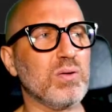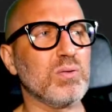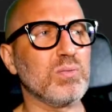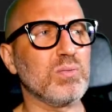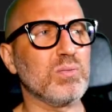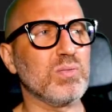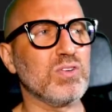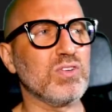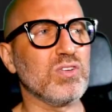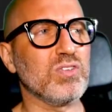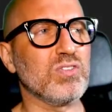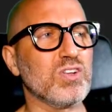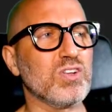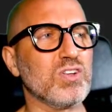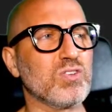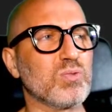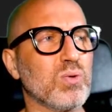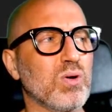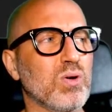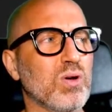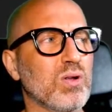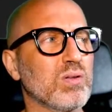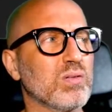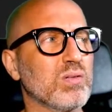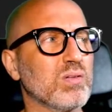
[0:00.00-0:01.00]
which is
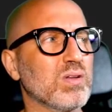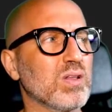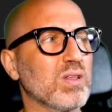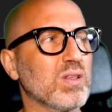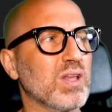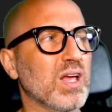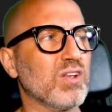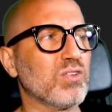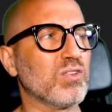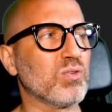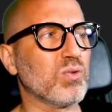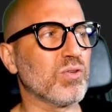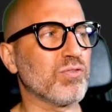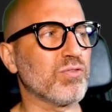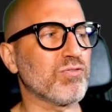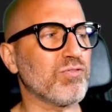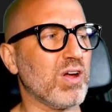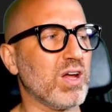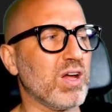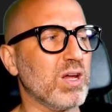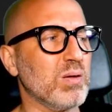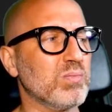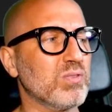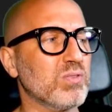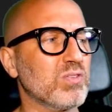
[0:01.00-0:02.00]
one. There's all the
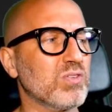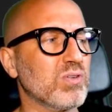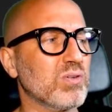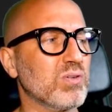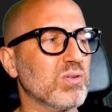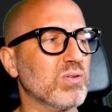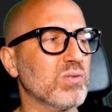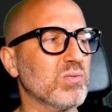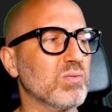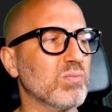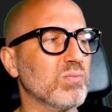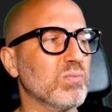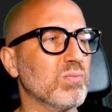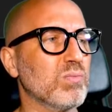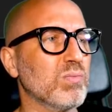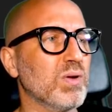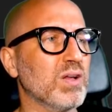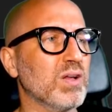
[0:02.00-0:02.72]
frames. We're